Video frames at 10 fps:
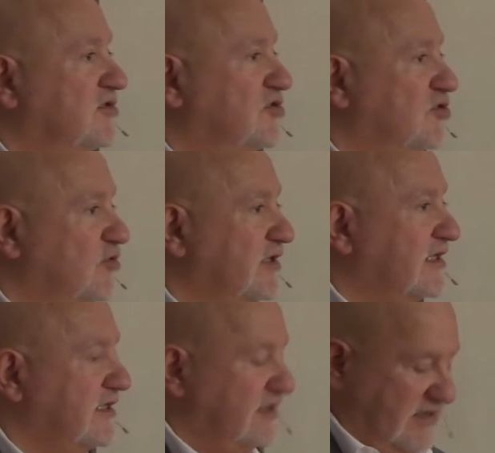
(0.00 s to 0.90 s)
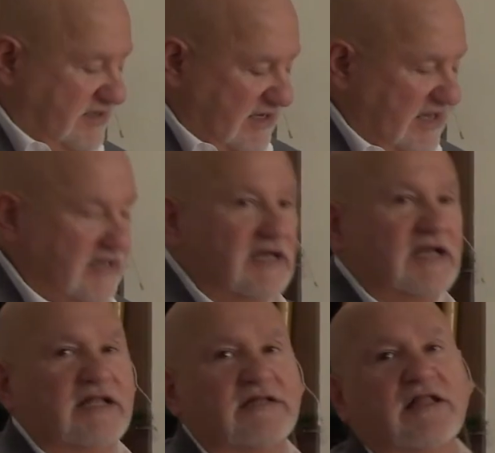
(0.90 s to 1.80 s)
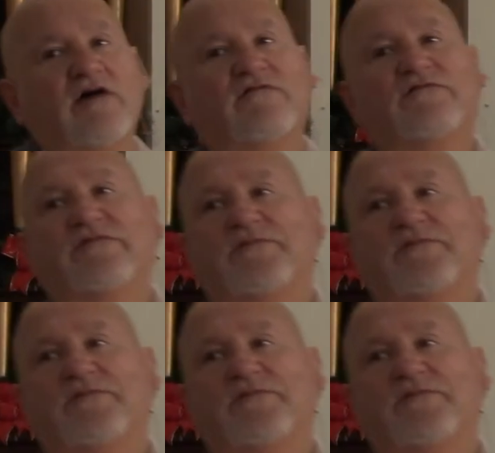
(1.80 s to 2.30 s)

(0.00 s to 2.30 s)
do it in love.